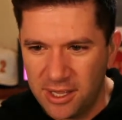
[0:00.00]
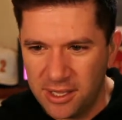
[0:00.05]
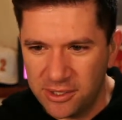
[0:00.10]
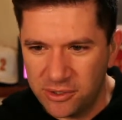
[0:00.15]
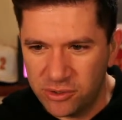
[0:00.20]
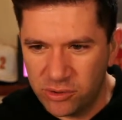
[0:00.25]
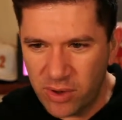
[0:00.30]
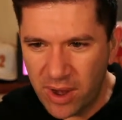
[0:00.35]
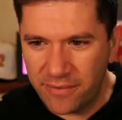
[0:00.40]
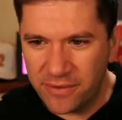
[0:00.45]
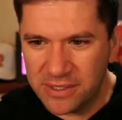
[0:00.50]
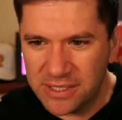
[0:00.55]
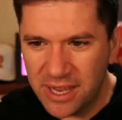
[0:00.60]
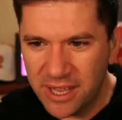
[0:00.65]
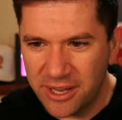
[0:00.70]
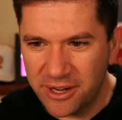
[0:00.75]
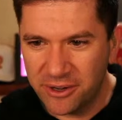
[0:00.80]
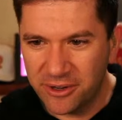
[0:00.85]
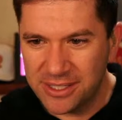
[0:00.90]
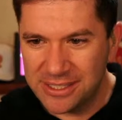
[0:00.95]
Travis
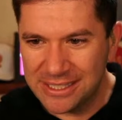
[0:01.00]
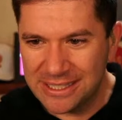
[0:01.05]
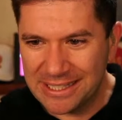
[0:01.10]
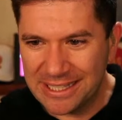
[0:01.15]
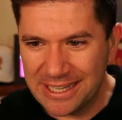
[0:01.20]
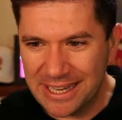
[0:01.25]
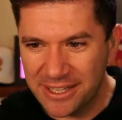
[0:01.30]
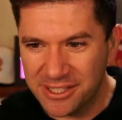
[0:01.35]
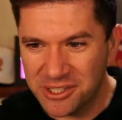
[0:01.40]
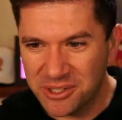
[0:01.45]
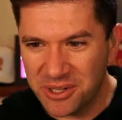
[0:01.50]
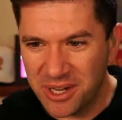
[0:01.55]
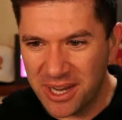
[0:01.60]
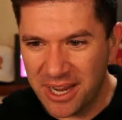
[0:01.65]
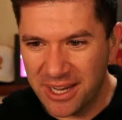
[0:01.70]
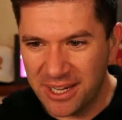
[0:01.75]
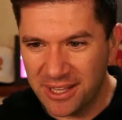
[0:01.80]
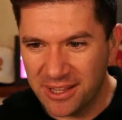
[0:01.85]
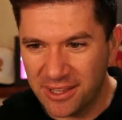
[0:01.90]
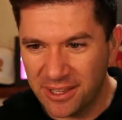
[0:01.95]
Hunter isn't the answer to
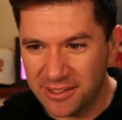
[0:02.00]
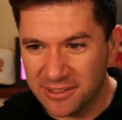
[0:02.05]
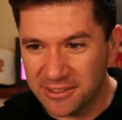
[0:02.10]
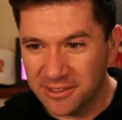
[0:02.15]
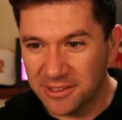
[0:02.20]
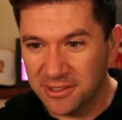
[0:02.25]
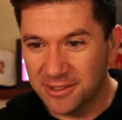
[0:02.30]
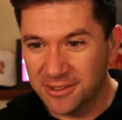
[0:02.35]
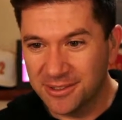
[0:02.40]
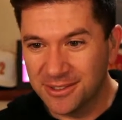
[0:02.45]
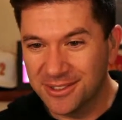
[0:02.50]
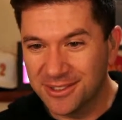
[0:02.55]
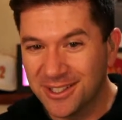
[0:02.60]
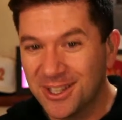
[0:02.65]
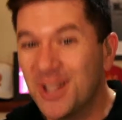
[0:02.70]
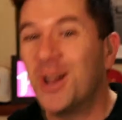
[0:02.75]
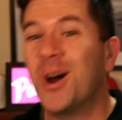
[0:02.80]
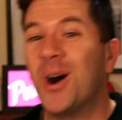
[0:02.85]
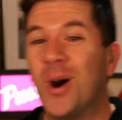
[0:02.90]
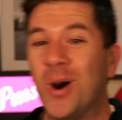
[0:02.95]
anything.
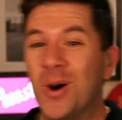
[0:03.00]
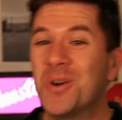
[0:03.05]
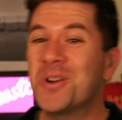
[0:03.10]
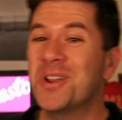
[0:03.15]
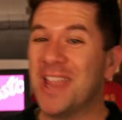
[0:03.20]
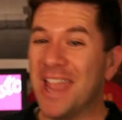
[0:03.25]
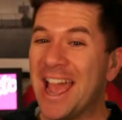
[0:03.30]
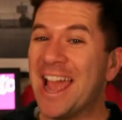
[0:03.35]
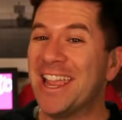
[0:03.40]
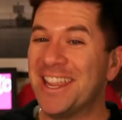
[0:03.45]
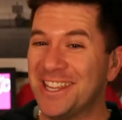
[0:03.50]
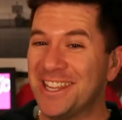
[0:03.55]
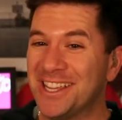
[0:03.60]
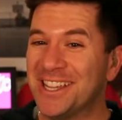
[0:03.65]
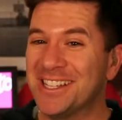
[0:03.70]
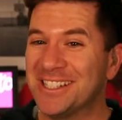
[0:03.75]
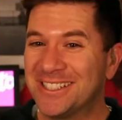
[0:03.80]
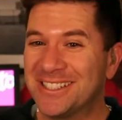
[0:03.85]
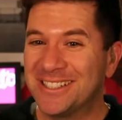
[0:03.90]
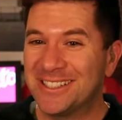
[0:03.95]
Oh, yeah, he
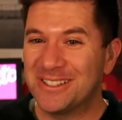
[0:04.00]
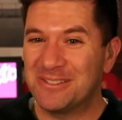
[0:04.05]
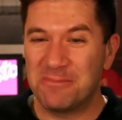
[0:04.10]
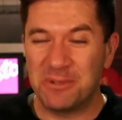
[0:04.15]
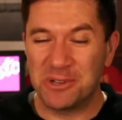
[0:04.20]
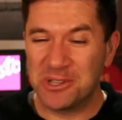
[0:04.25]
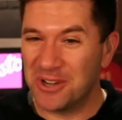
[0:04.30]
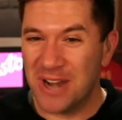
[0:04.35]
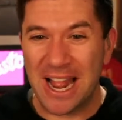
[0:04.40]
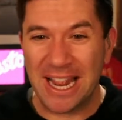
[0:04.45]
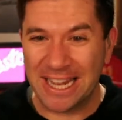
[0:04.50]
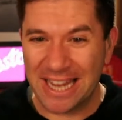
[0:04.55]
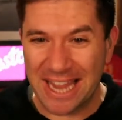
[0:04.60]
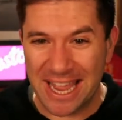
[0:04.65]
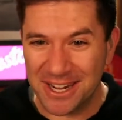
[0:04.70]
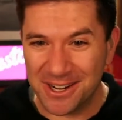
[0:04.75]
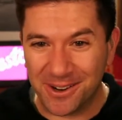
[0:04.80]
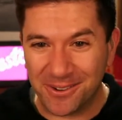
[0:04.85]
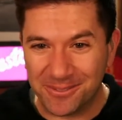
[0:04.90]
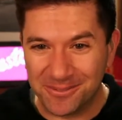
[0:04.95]
is. But you're not
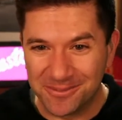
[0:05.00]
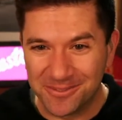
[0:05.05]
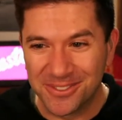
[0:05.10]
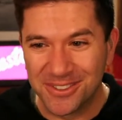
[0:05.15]
getting him.